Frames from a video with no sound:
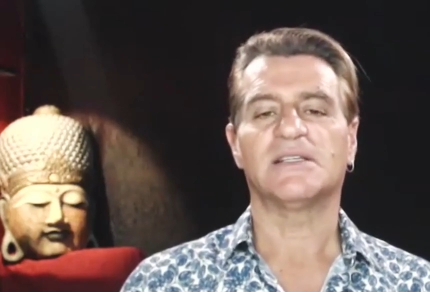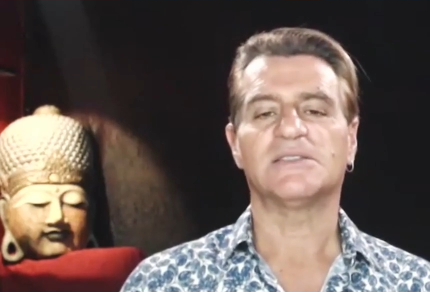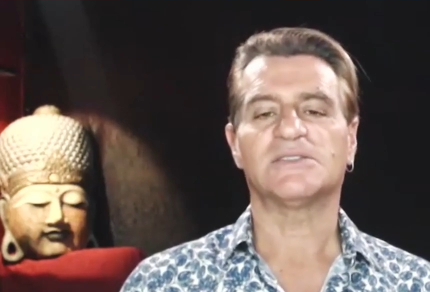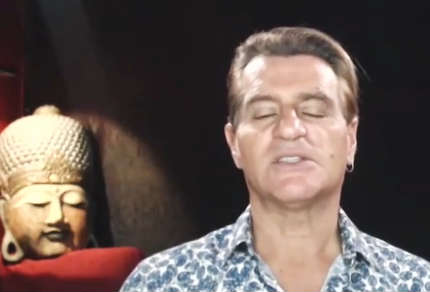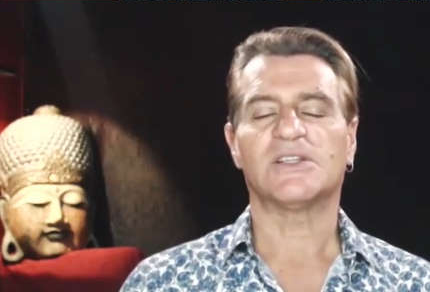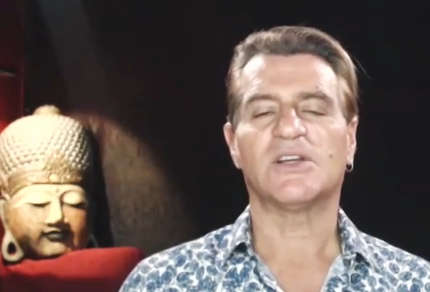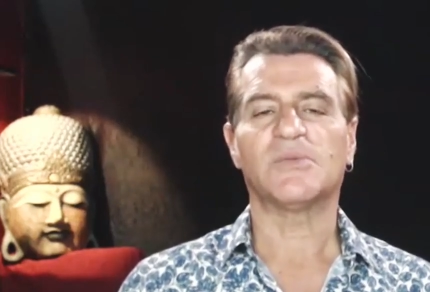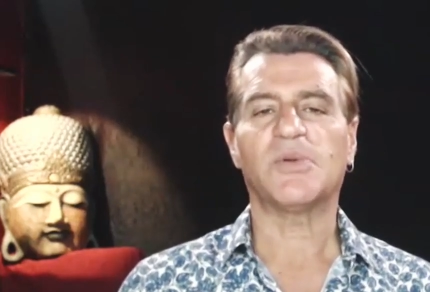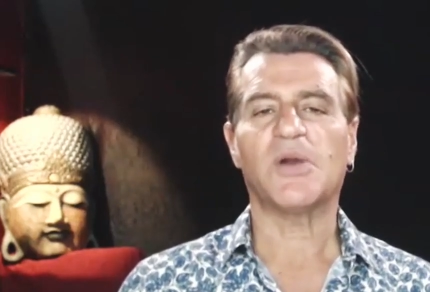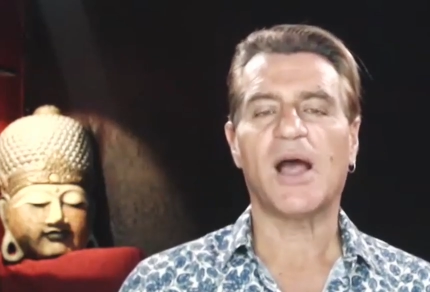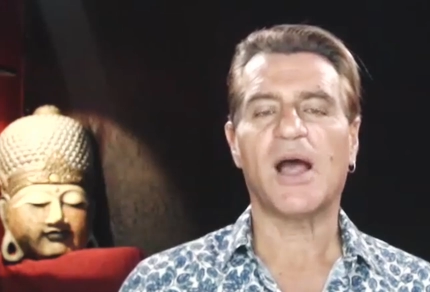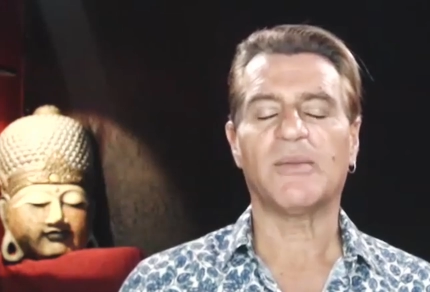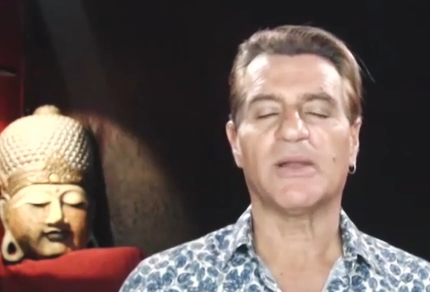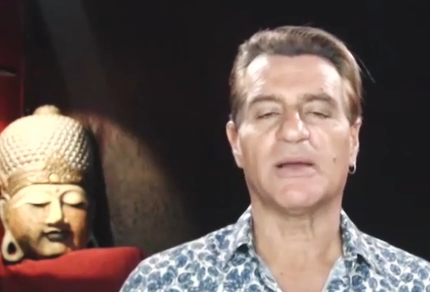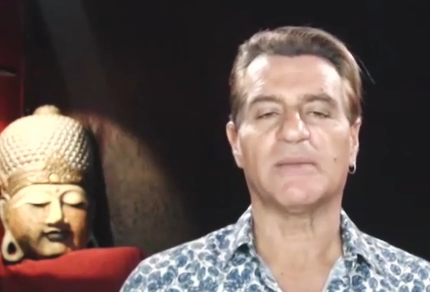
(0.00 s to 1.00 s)
Speaker 1: is there a
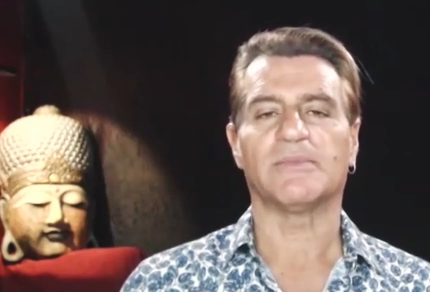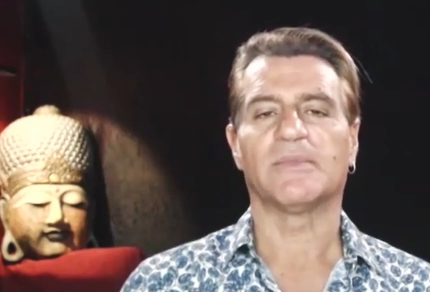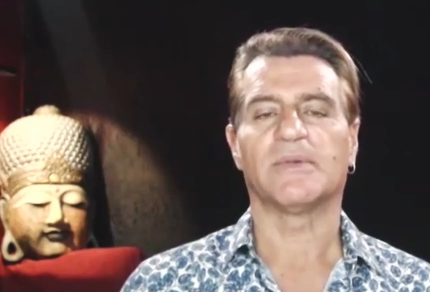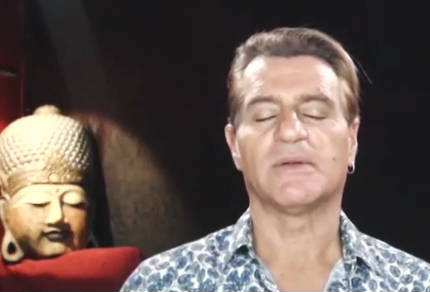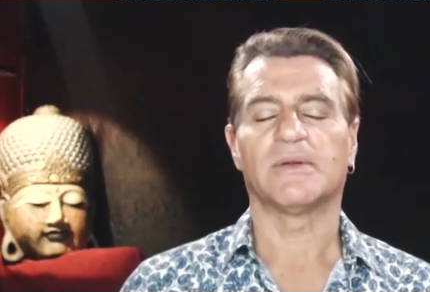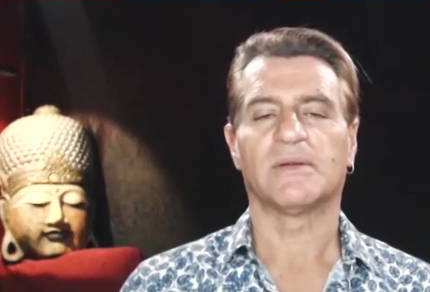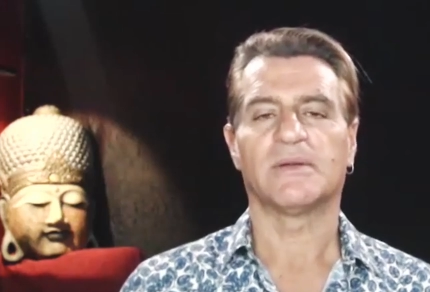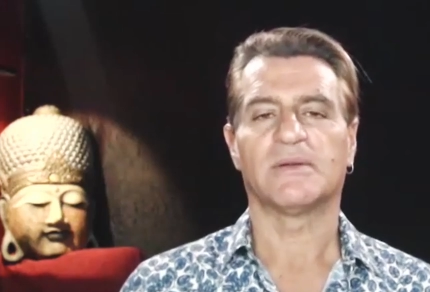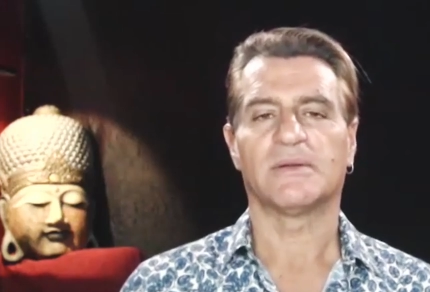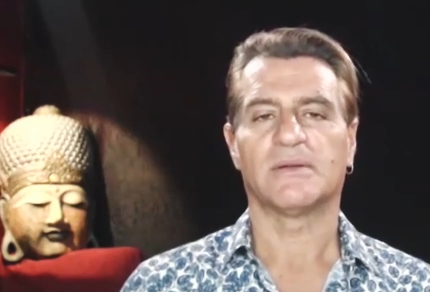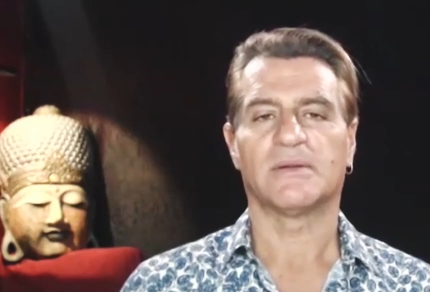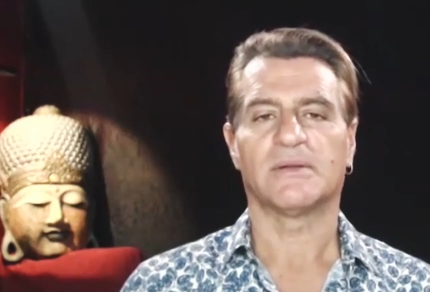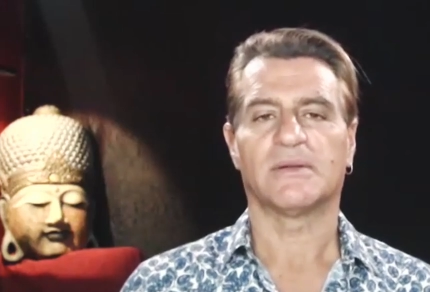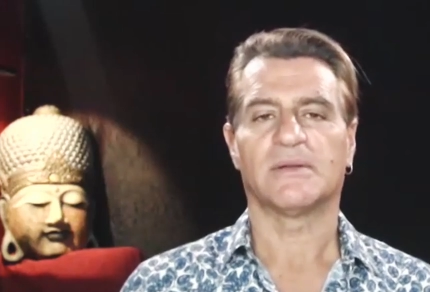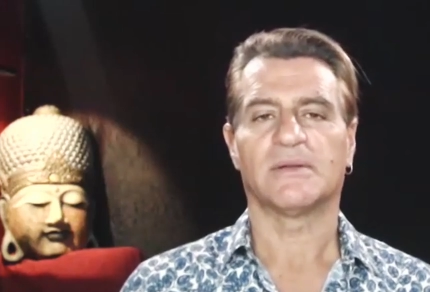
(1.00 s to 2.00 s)
problem?
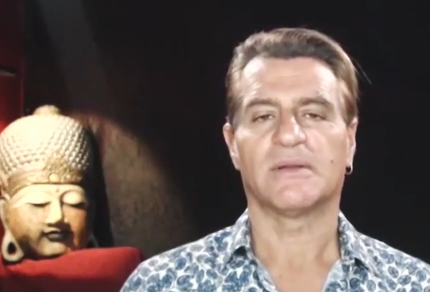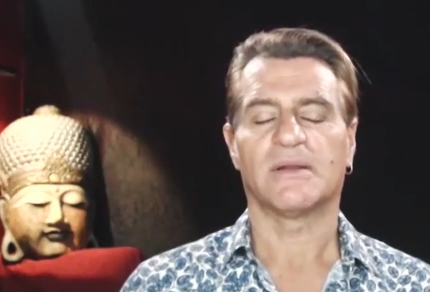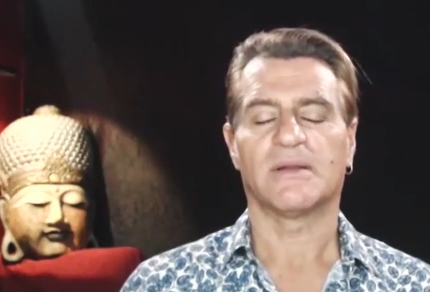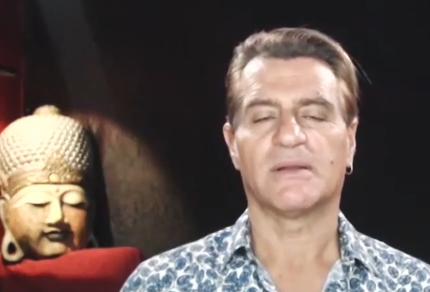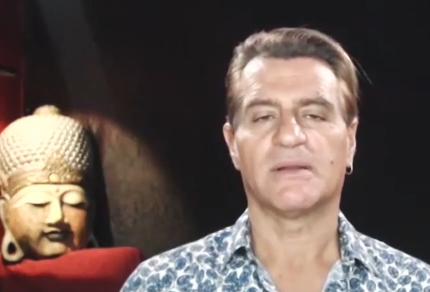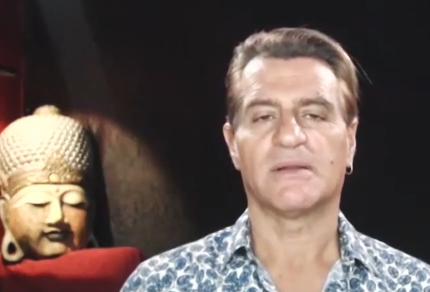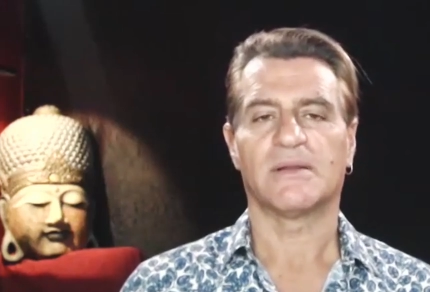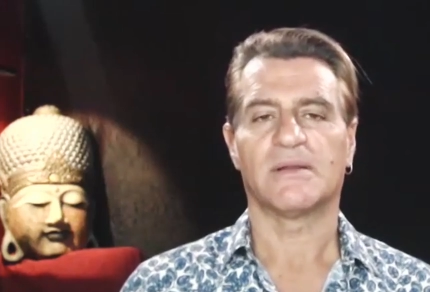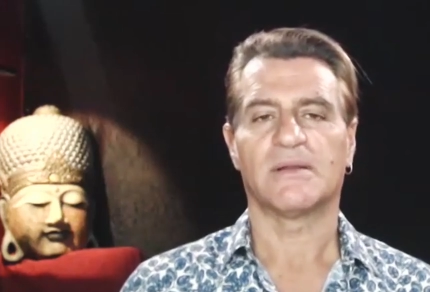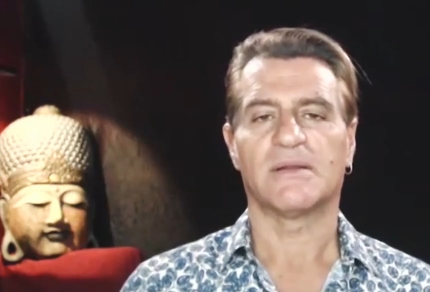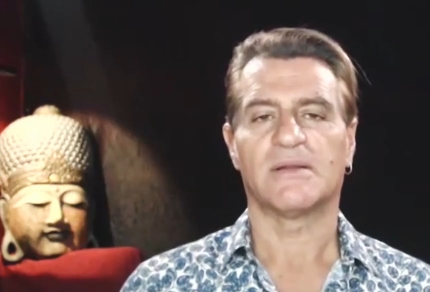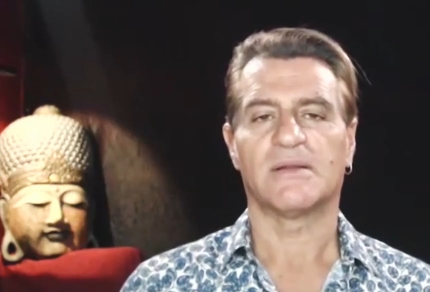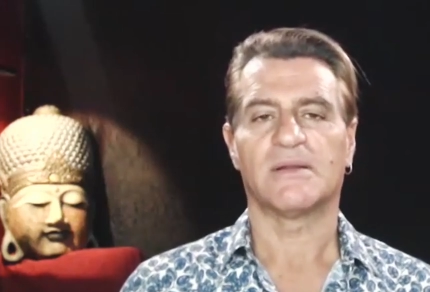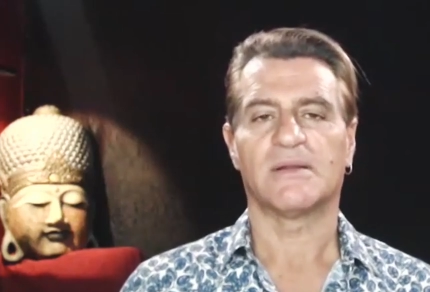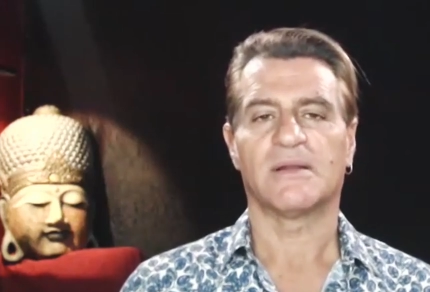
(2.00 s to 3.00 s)

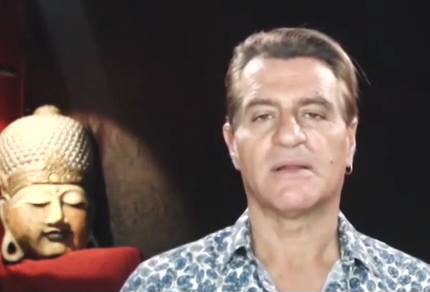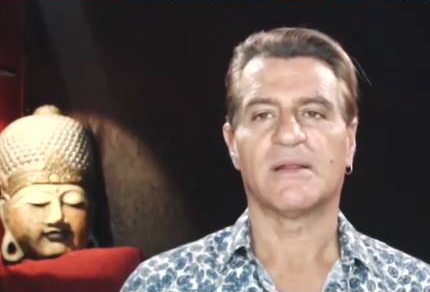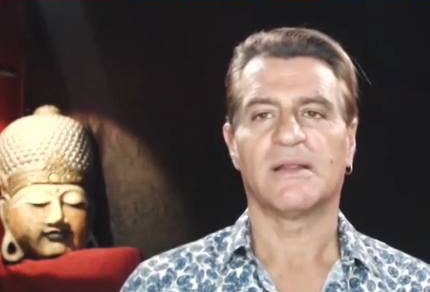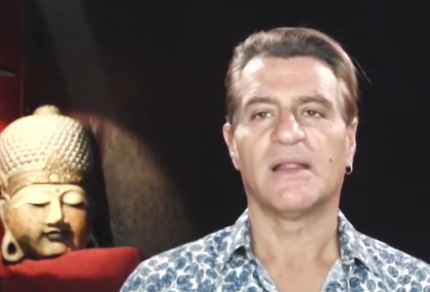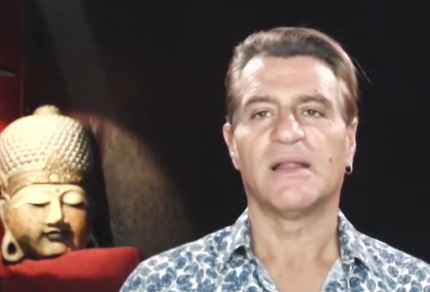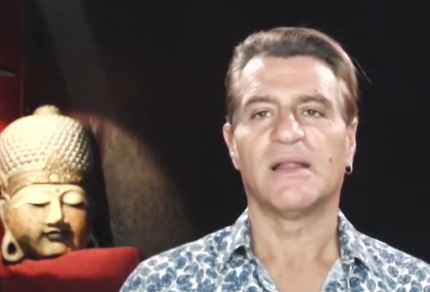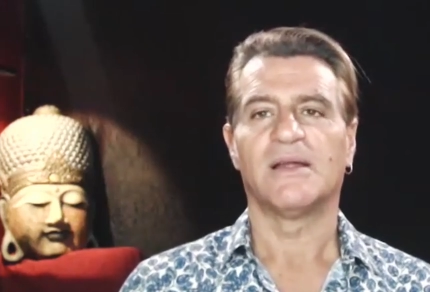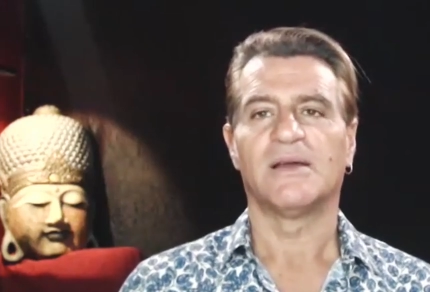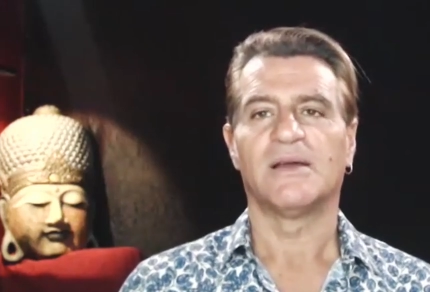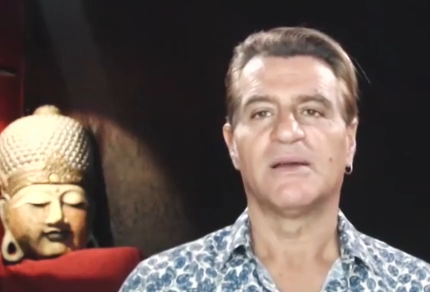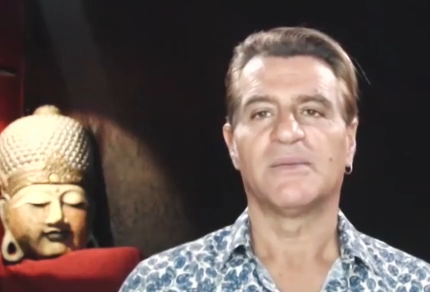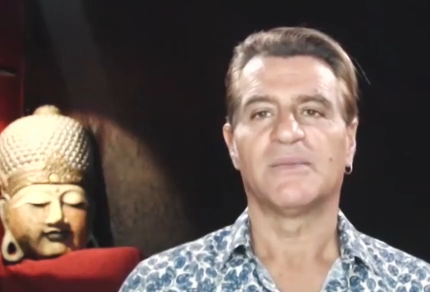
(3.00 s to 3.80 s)
No, ever.